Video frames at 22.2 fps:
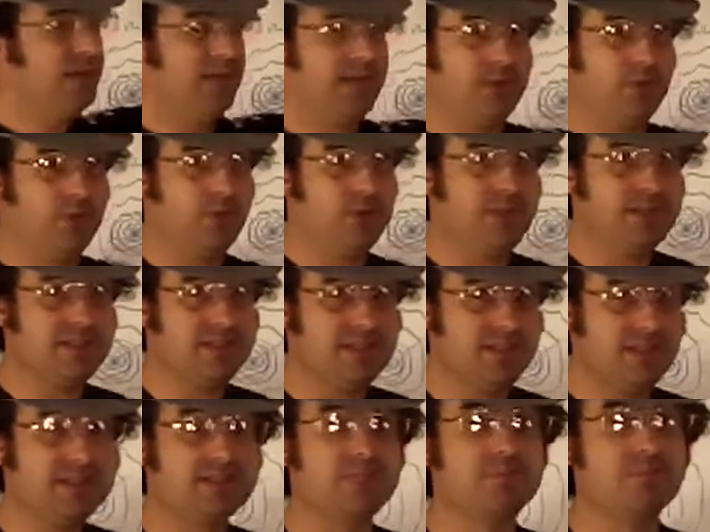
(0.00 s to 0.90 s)
and what is
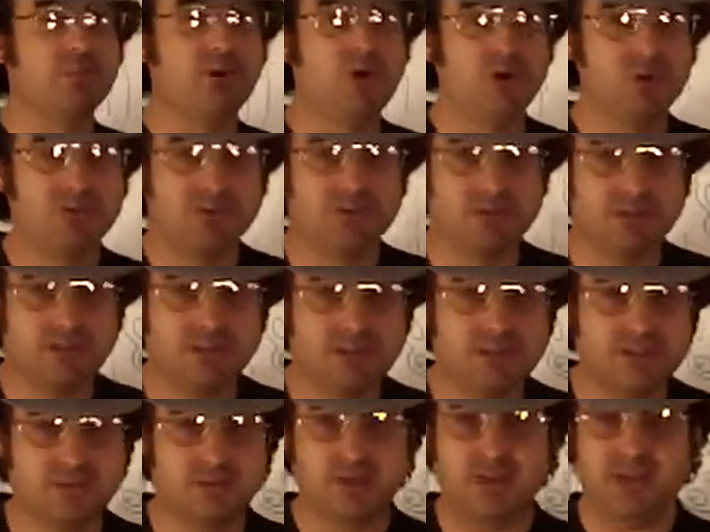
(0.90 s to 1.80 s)
it? It's molten.
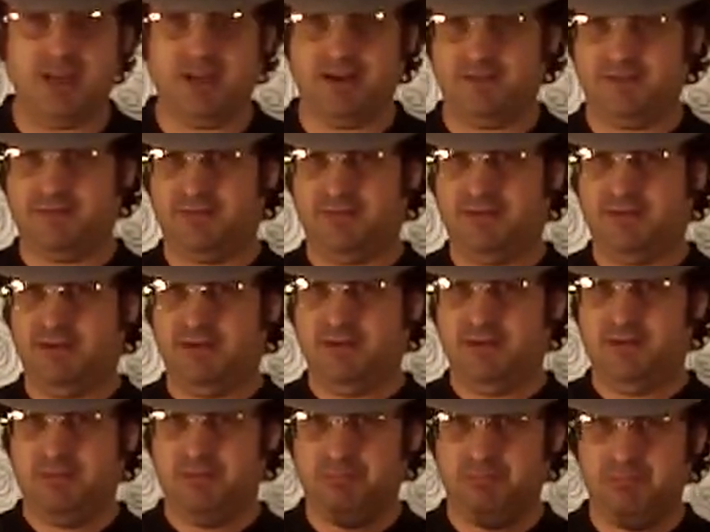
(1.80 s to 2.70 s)
So we have
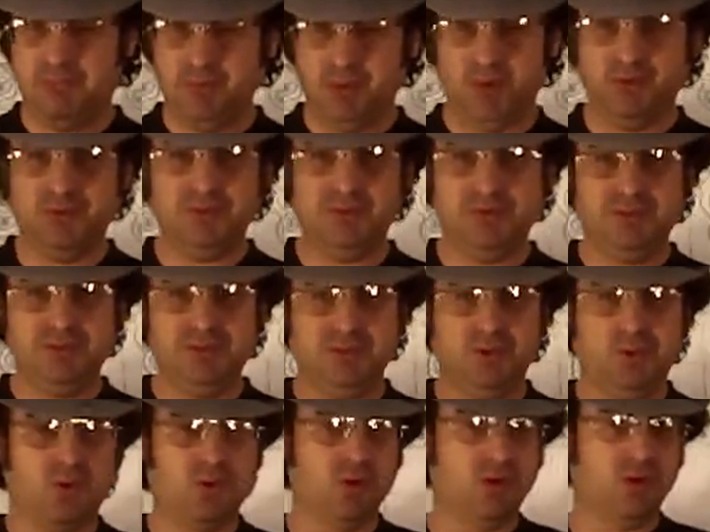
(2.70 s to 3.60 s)
molten,
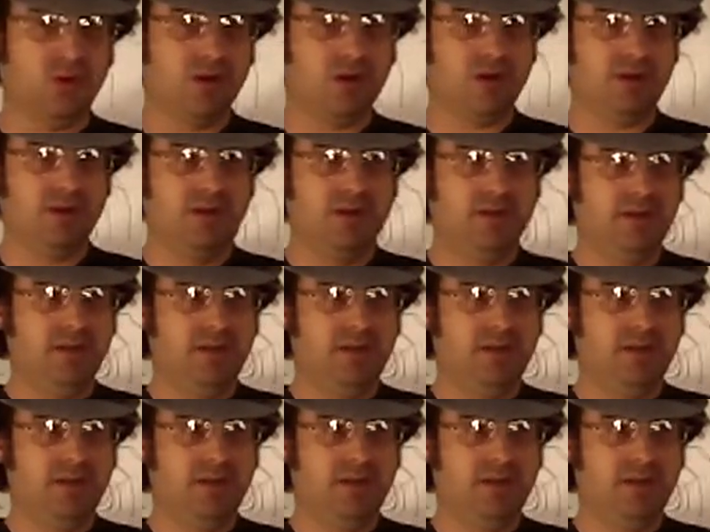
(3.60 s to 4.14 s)
or